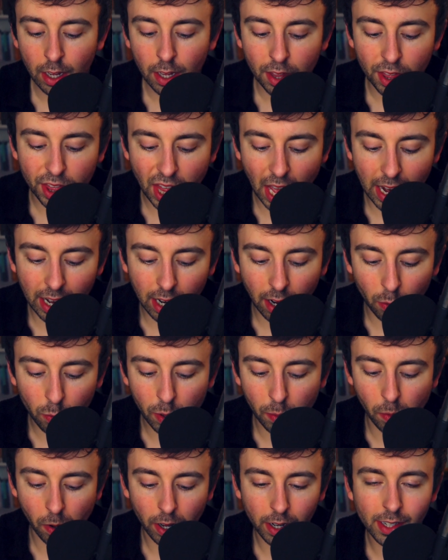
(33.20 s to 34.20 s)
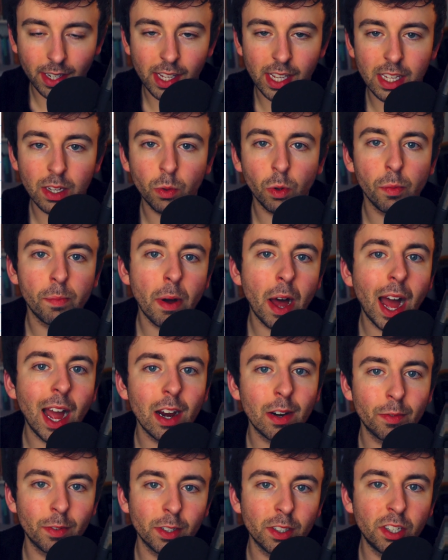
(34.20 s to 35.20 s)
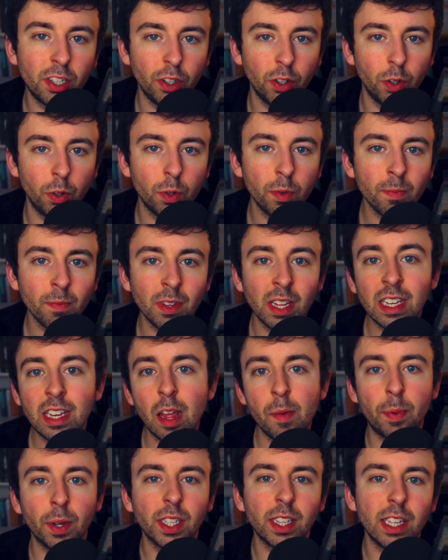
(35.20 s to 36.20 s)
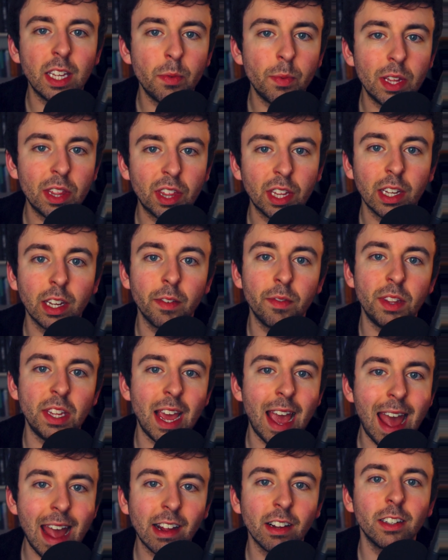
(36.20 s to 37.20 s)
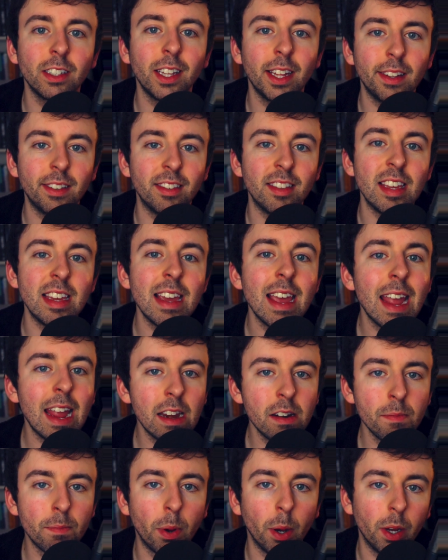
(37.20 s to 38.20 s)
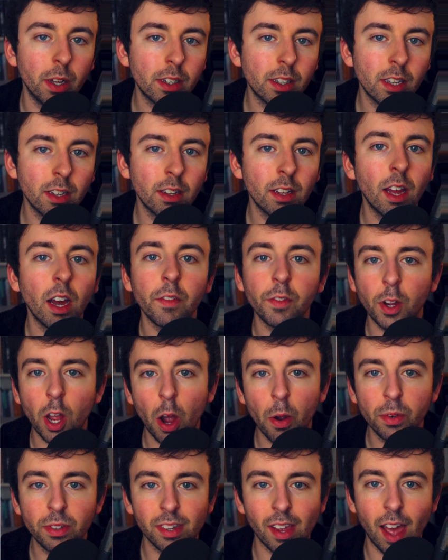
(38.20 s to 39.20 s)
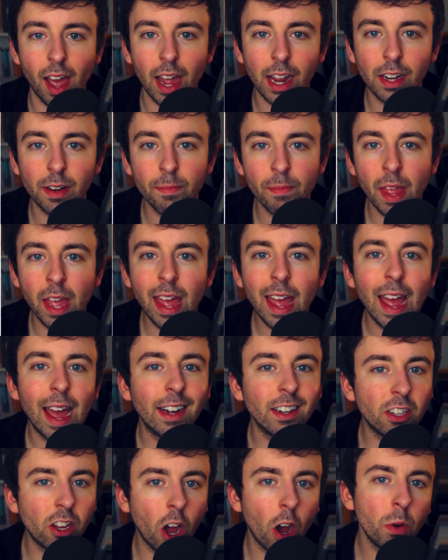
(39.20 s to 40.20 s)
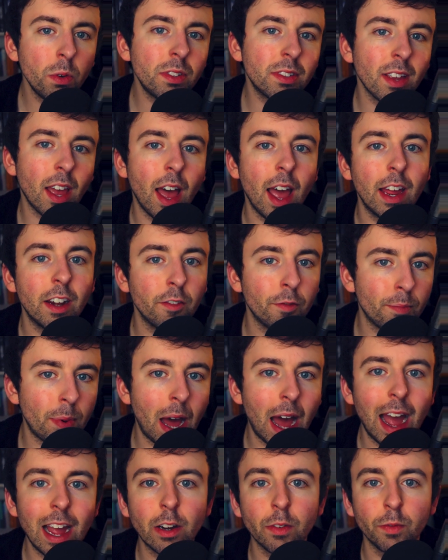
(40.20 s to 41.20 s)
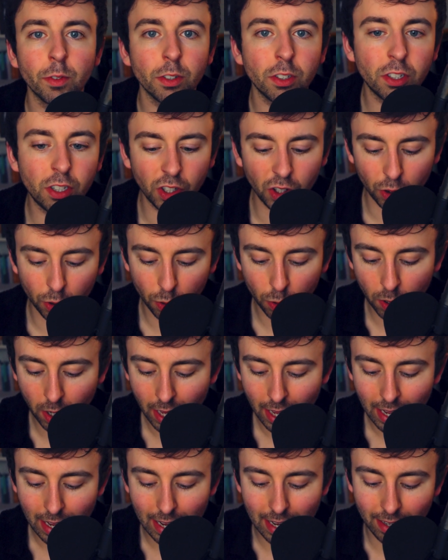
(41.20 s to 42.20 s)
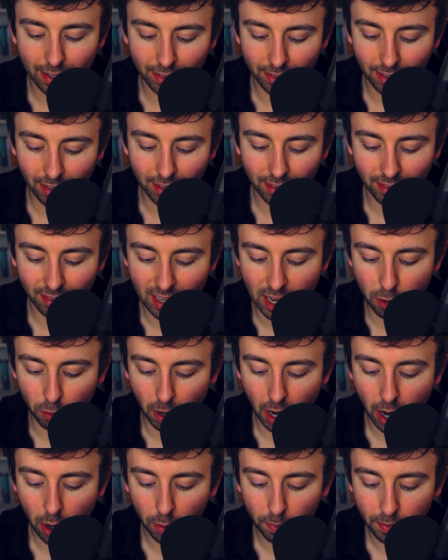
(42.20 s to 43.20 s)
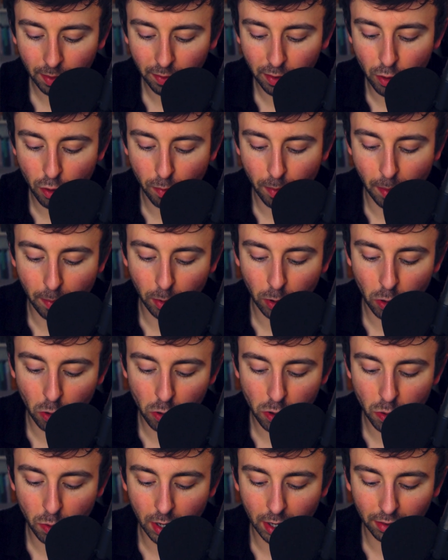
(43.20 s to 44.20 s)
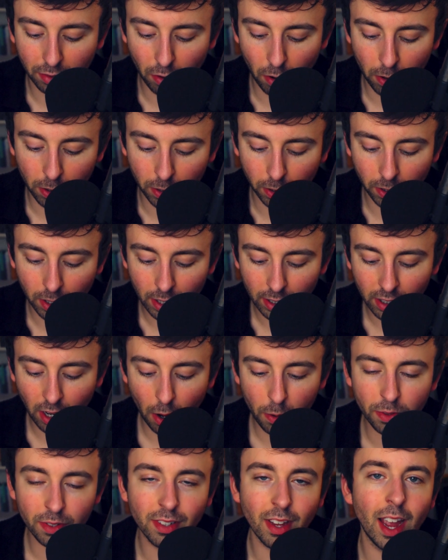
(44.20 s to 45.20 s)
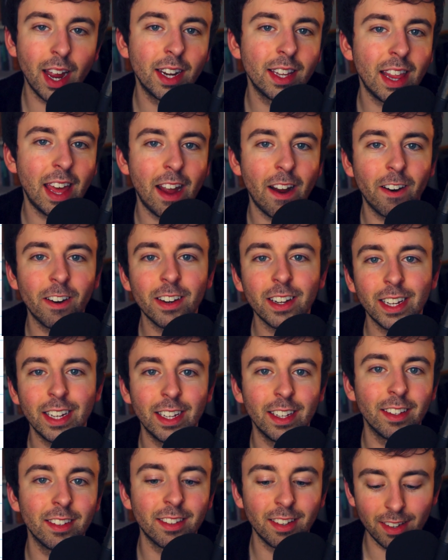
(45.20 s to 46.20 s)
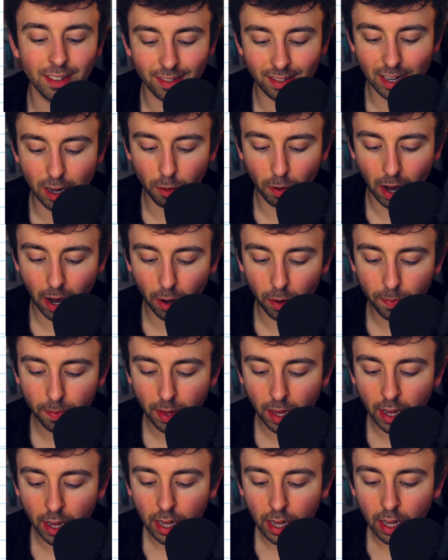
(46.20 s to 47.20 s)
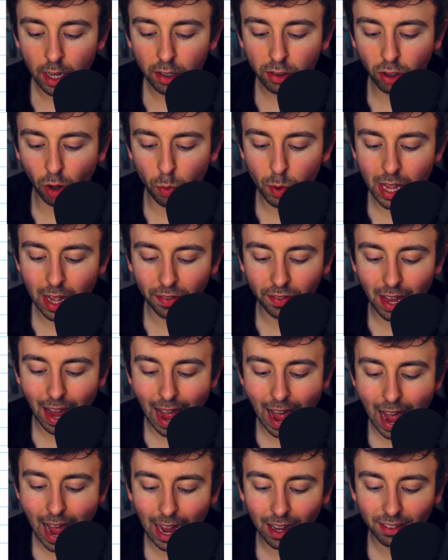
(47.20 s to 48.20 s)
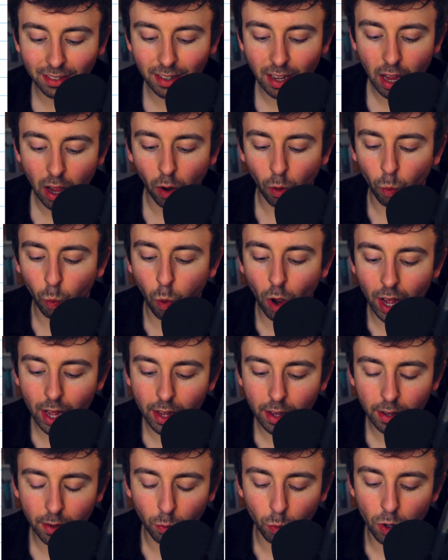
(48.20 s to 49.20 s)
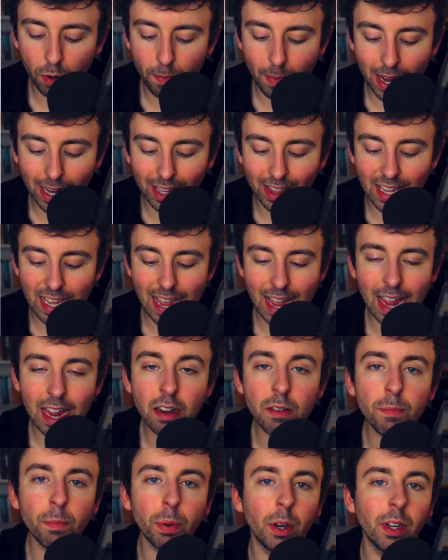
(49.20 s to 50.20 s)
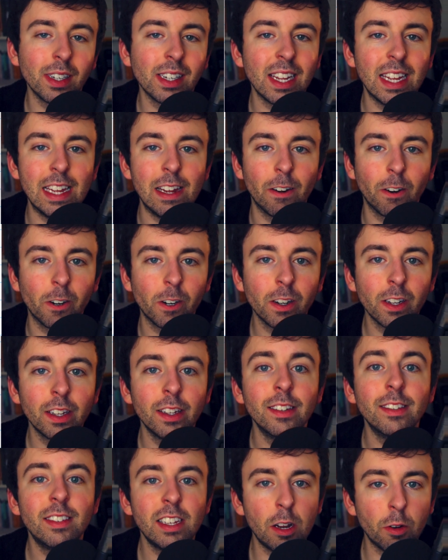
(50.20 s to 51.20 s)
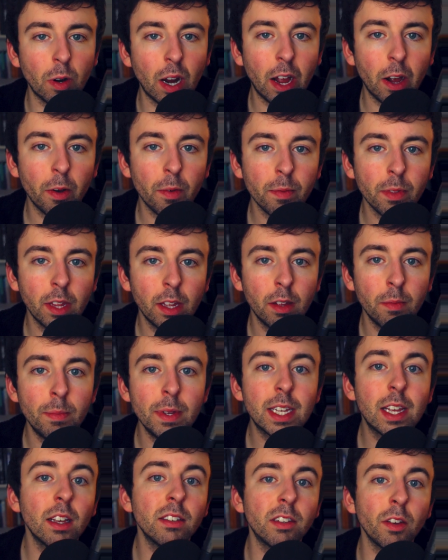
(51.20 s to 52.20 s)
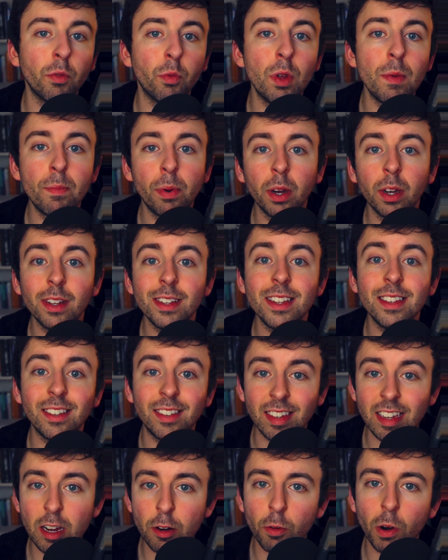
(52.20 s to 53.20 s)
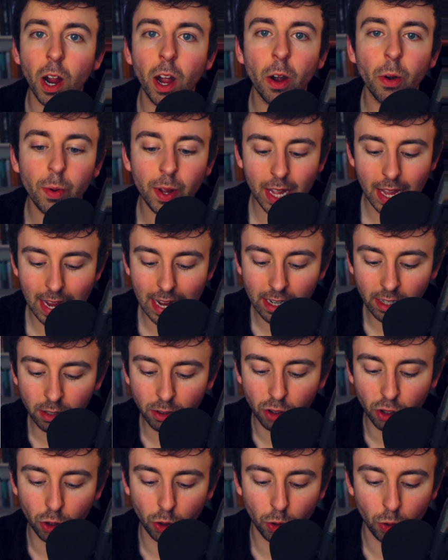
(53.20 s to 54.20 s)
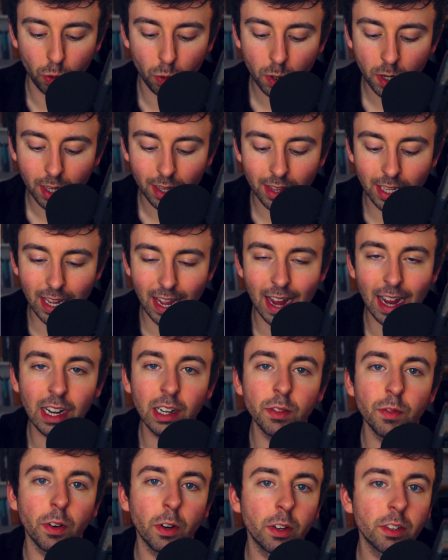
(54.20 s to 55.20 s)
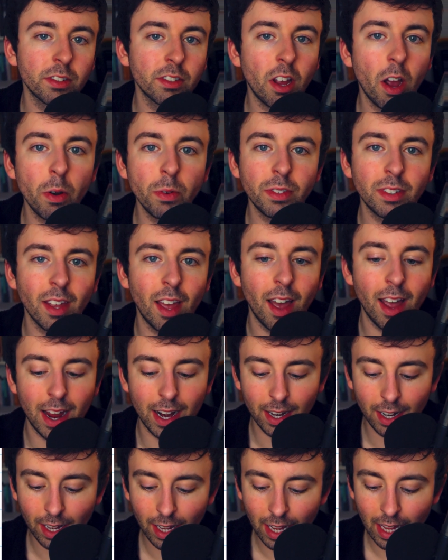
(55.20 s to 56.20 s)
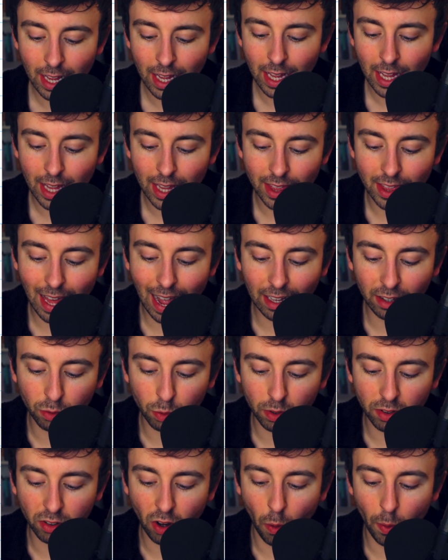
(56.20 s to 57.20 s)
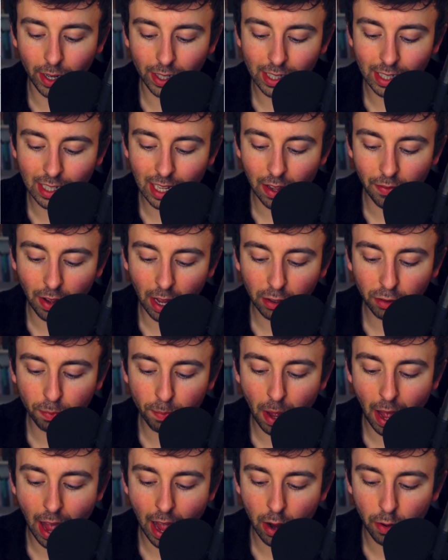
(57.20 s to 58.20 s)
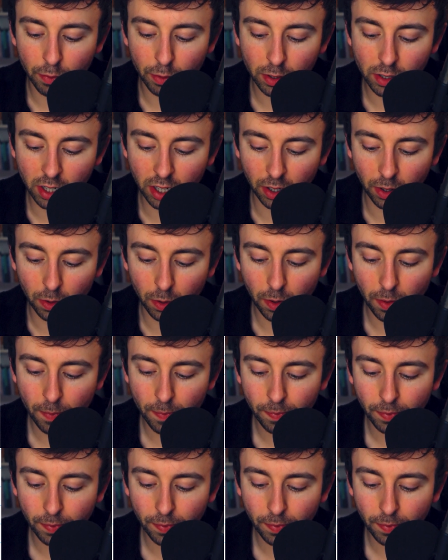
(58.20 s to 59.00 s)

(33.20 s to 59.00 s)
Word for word: Theta we want to equal pi over two. Typically, we think of the angle as the input of cosine. And cosine of pi over two is zero. If you remember your unit circle, cosine there is zero. So we have to ask, what would make the input here zero? Because if we put zero into the inverse cosine, that's what's going to give us pi over two.